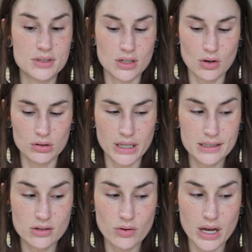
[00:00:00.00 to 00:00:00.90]
So
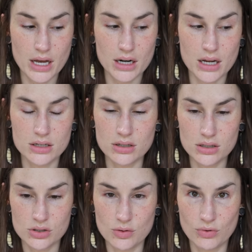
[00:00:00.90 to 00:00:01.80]
let's go ahead and
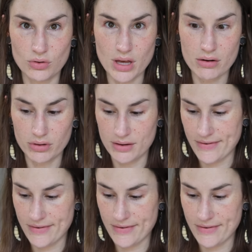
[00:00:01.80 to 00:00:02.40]
zoom through that really